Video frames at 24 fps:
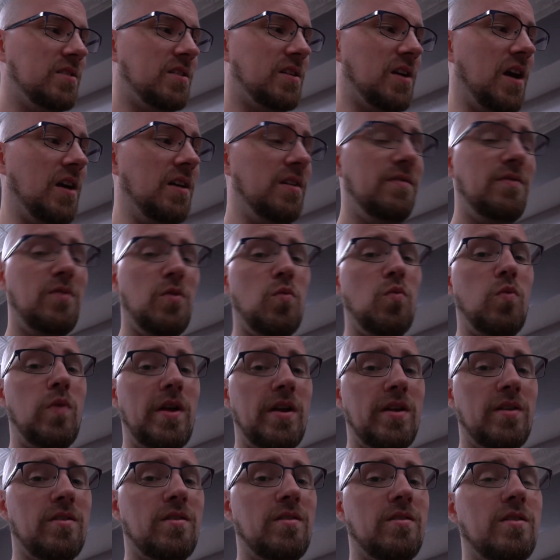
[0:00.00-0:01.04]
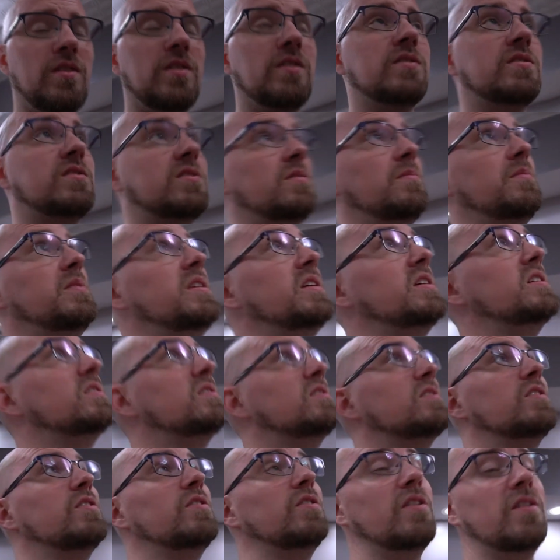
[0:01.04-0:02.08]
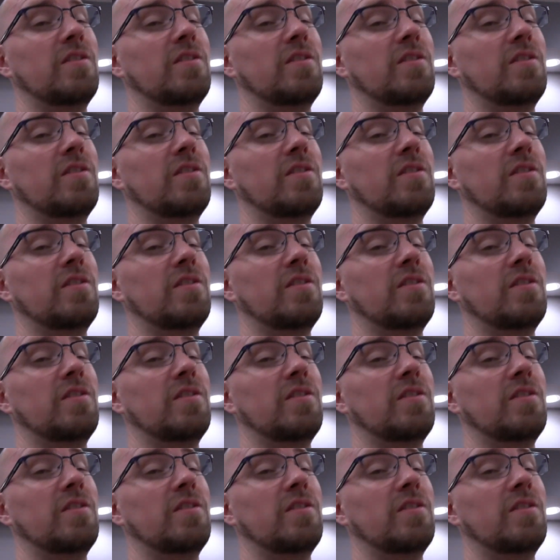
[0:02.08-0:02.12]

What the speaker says: Kind of a weird, some of these,